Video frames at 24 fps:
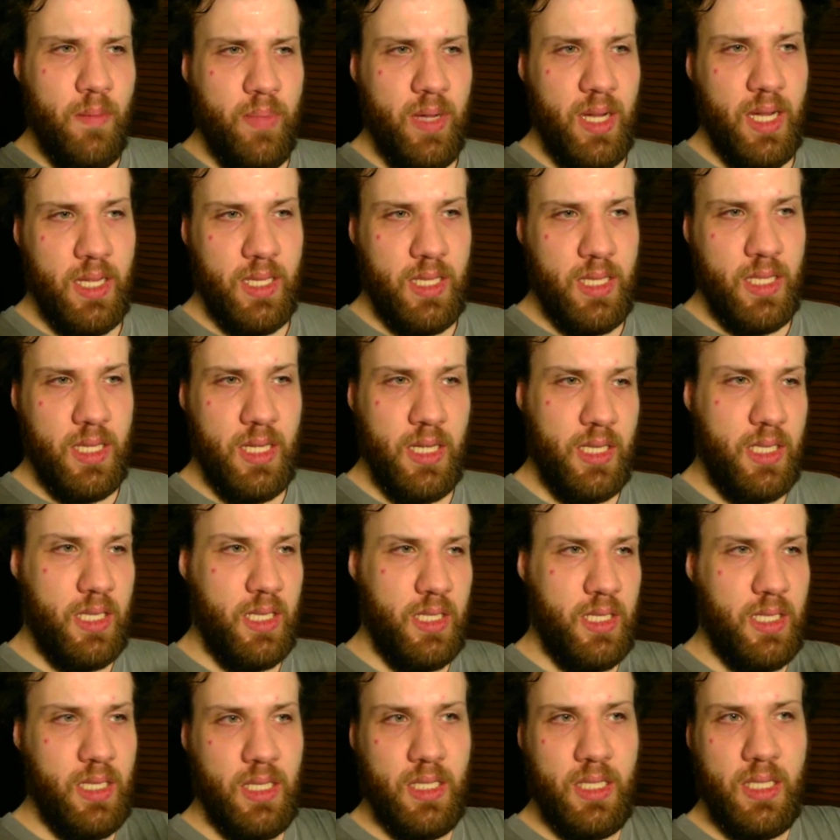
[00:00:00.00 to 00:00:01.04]
But this
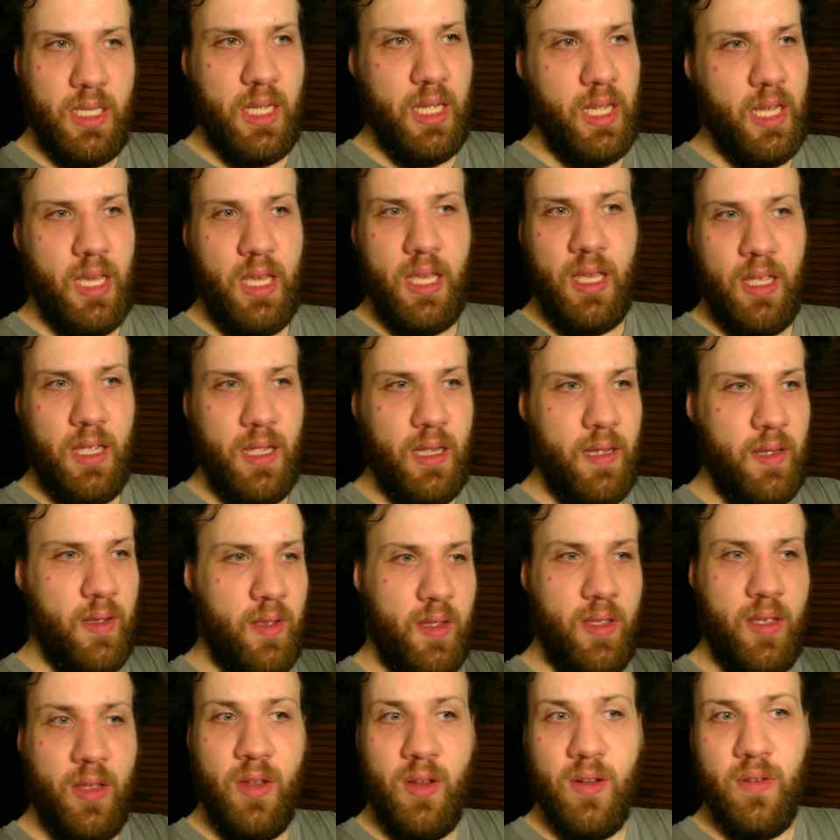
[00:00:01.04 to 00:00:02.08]
is just a
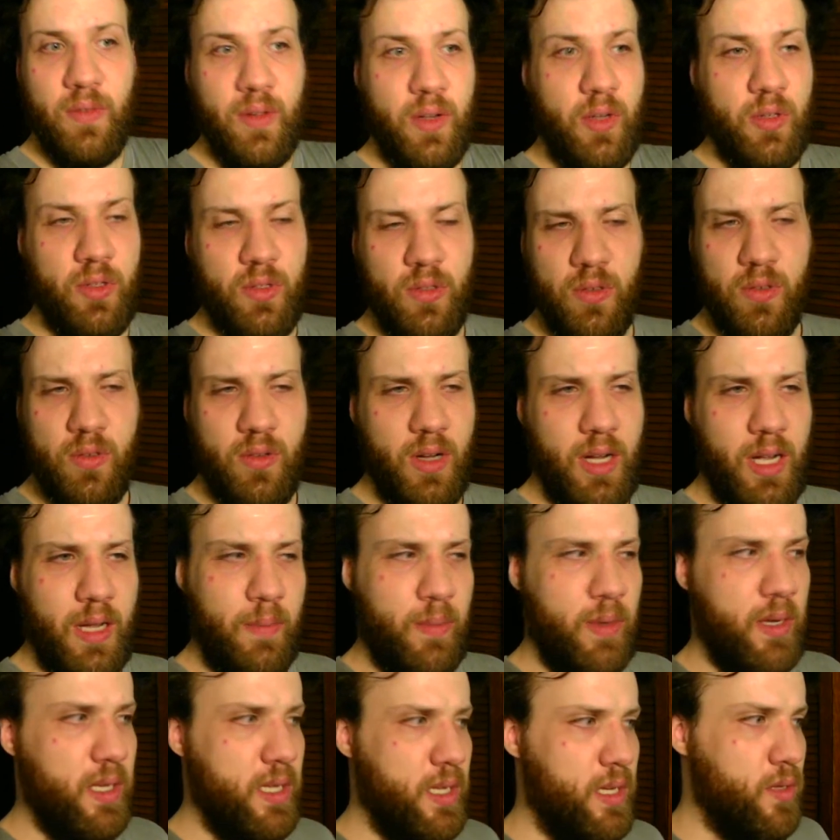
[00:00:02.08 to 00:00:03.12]
universal
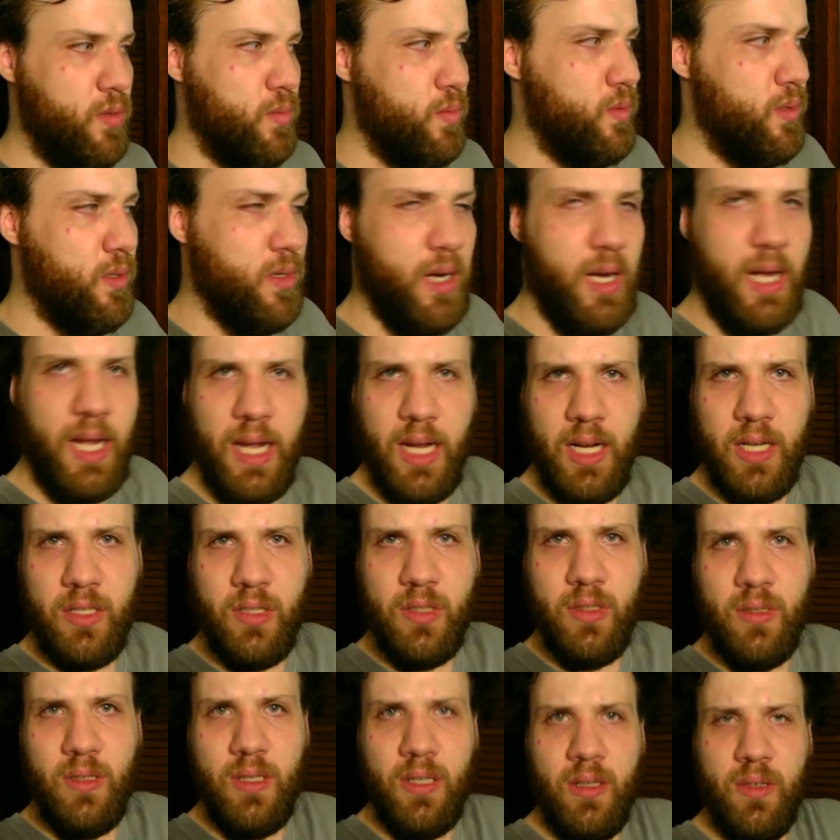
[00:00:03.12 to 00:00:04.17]
tripod. This will
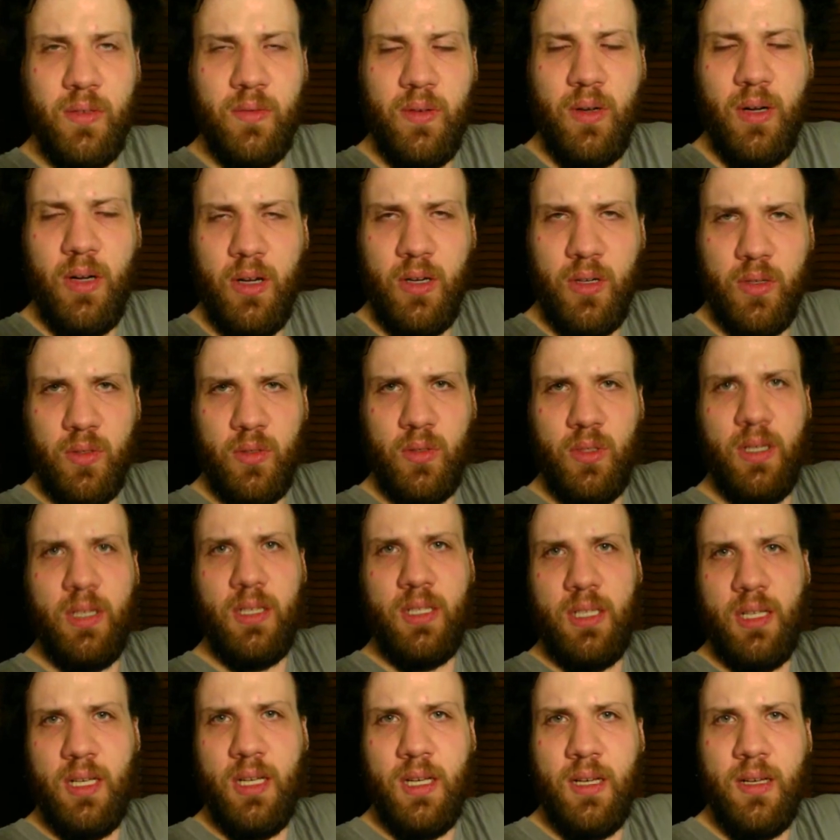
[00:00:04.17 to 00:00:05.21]
actually work for all
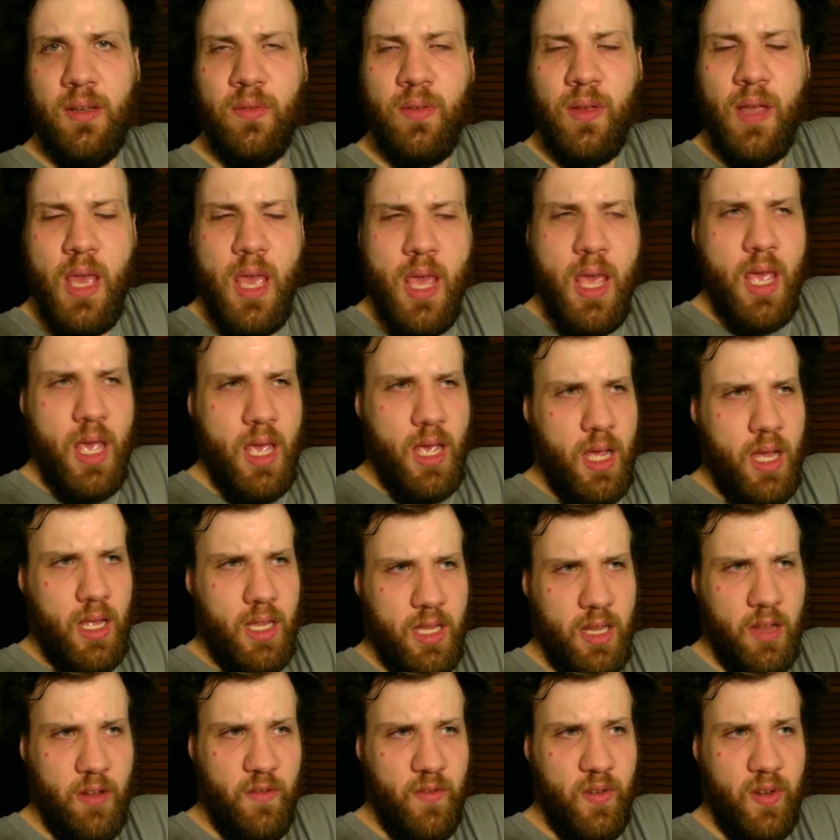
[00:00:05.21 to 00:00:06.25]
sorts of
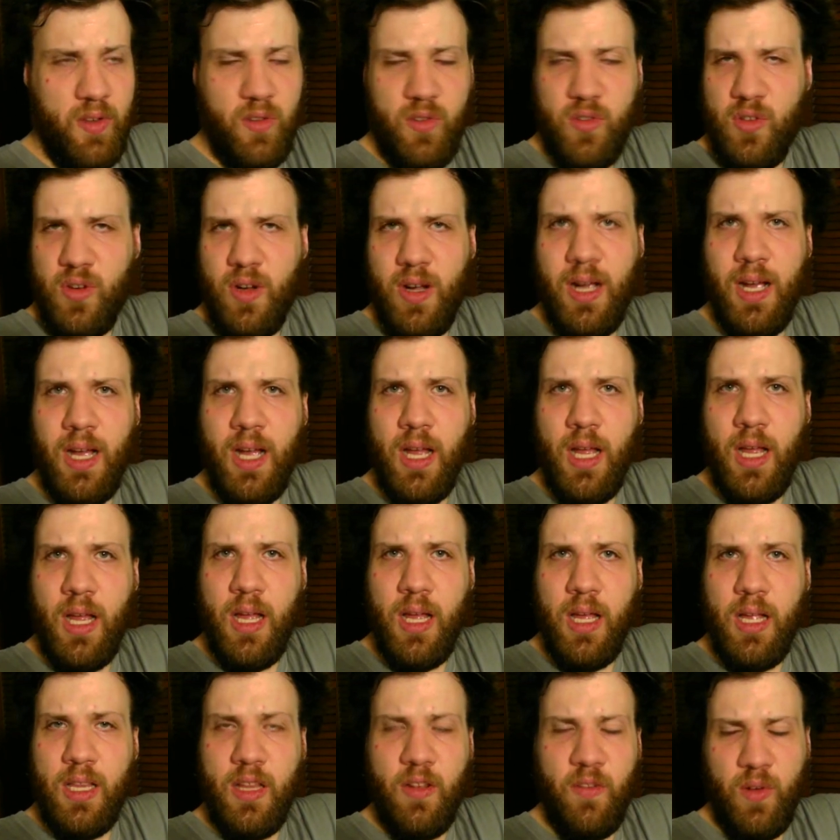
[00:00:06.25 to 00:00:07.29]
different tri
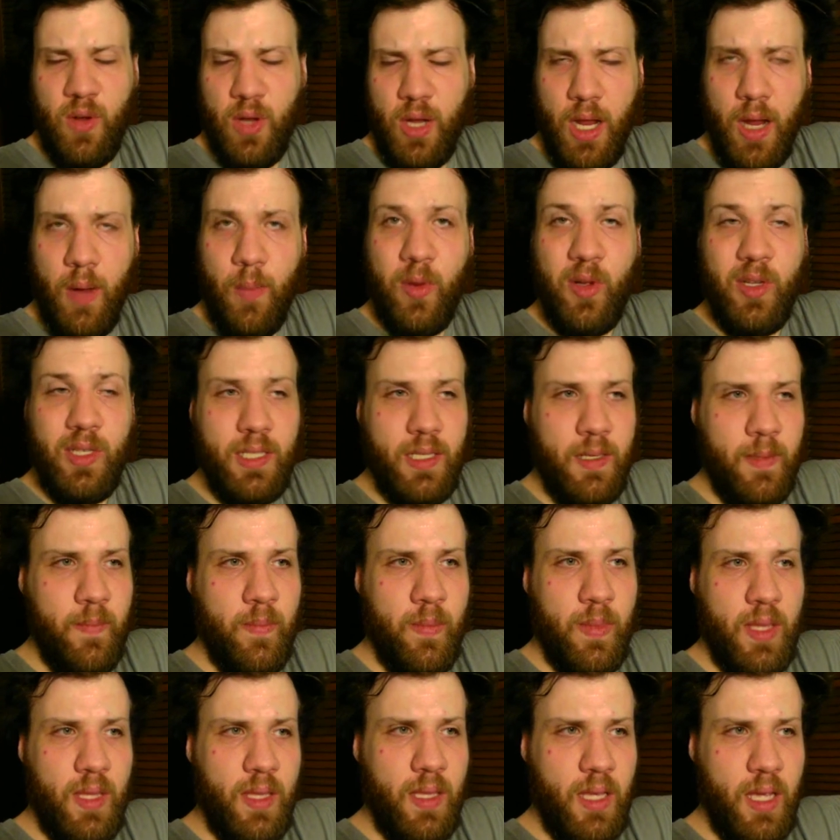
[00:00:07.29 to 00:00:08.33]
different cameras.
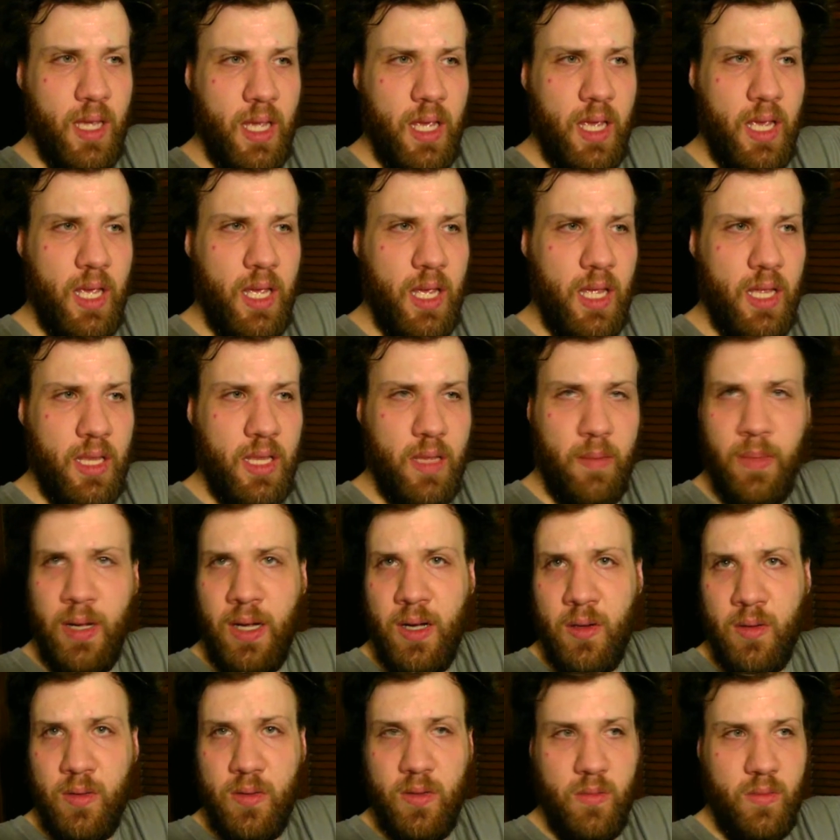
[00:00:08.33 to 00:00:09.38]
And the
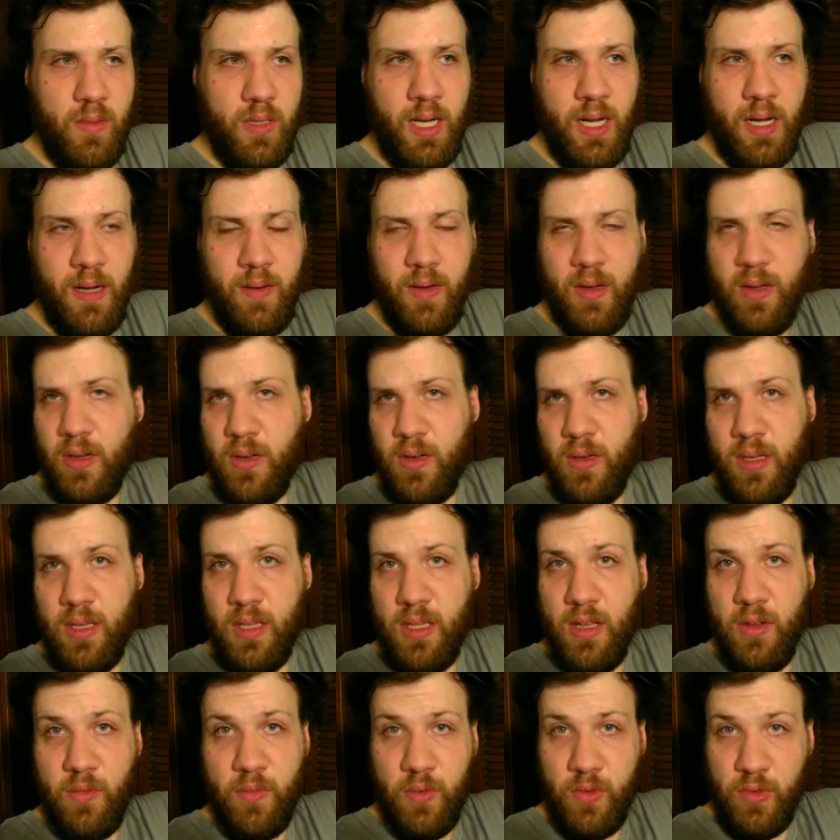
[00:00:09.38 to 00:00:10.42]
mount will not work on
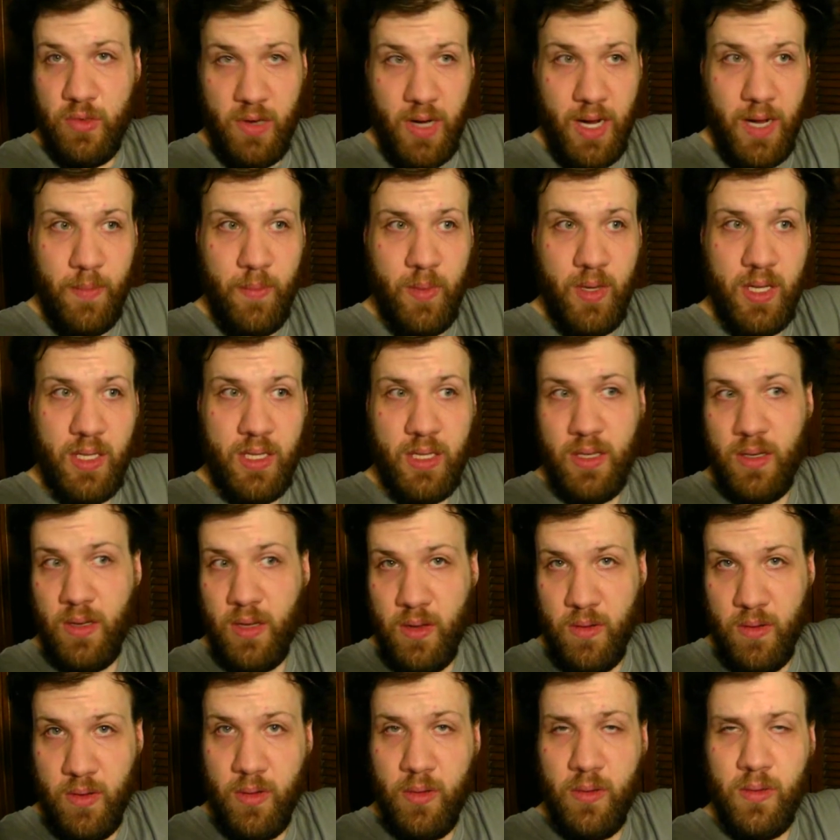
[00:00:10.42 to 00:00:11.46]
different tripods. It
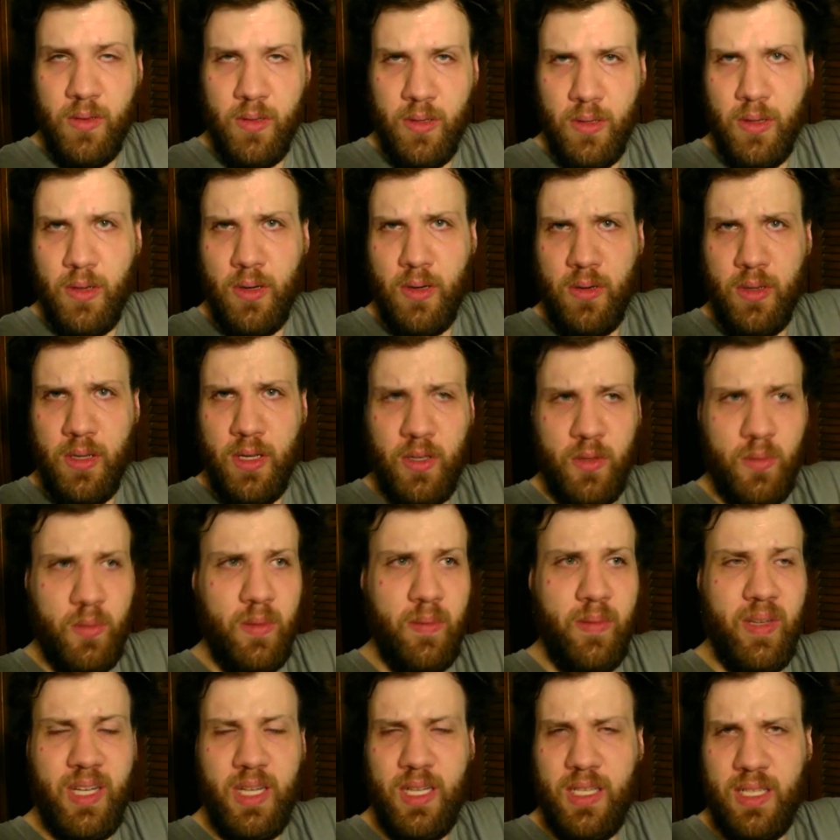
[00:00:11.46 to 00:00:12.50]
only will work on this one
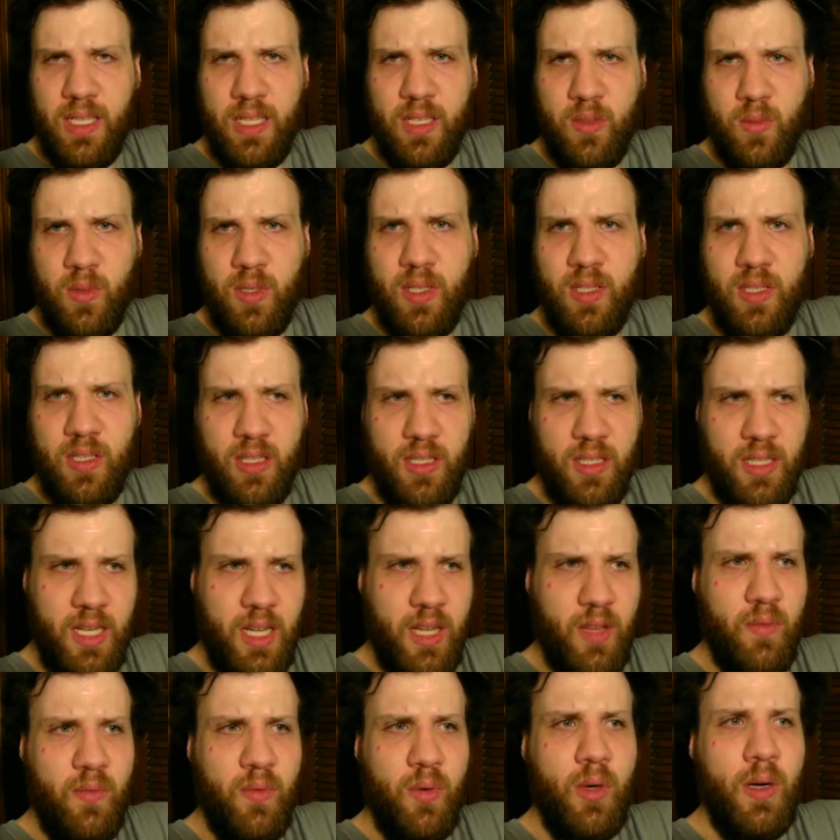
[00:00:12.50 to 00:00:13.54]
because that's what it's
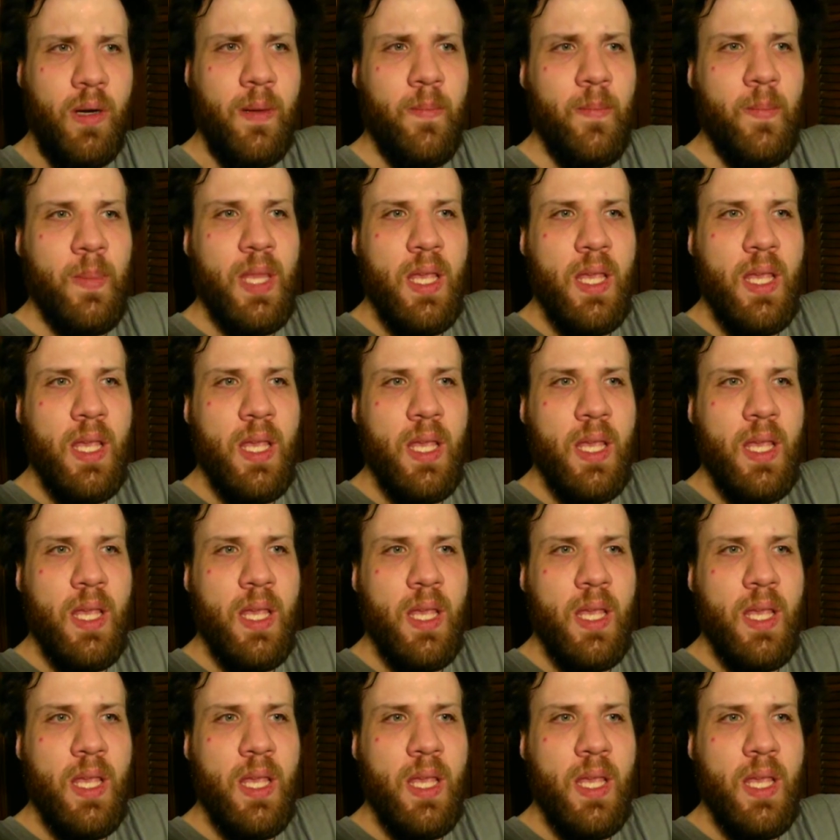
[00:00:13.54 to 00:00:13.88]
designed for.